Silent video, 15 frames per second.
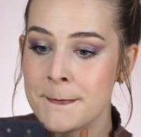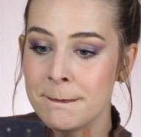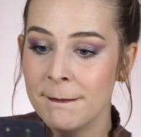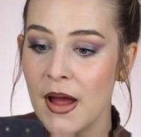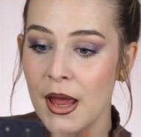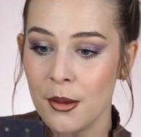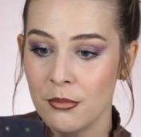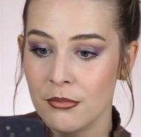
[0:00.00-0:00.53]

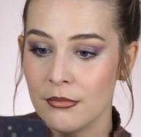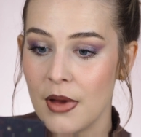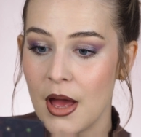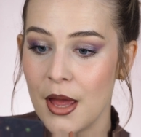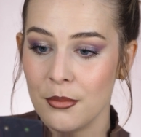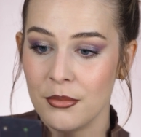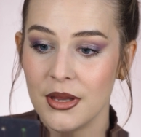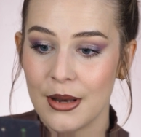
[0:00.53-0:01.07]

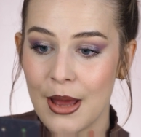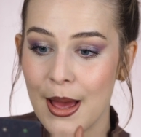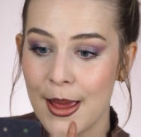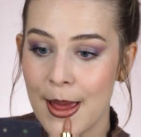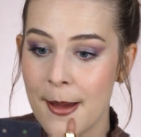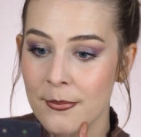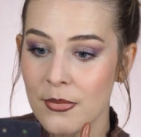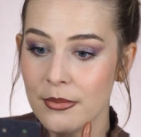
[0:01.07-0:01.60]
I mean, I
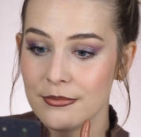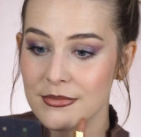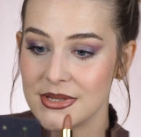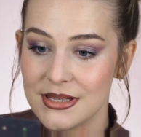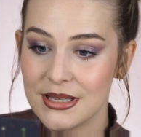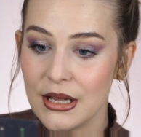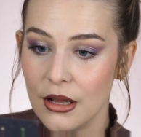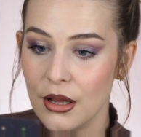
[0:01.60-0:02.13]
am
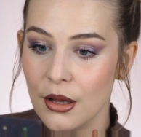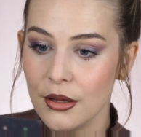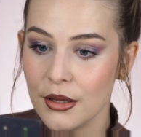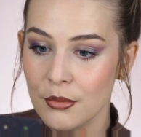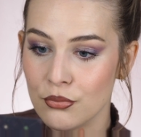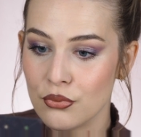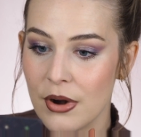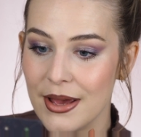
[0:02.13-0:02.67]
still
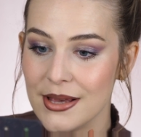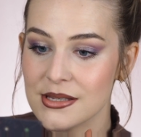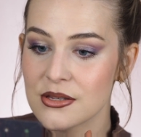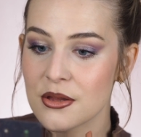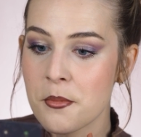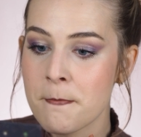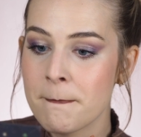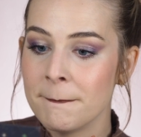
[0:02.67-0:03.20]

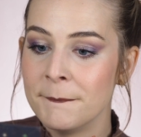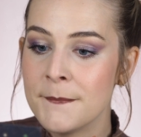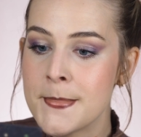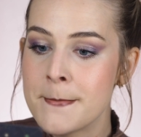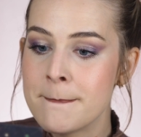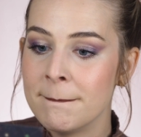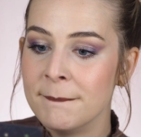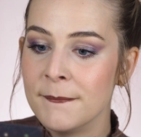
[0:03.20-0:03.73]
impressed.
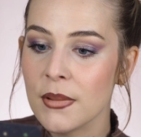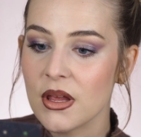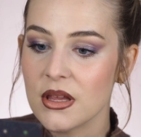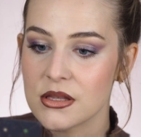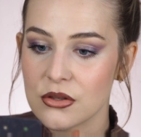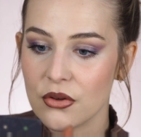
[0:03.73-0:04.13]
It's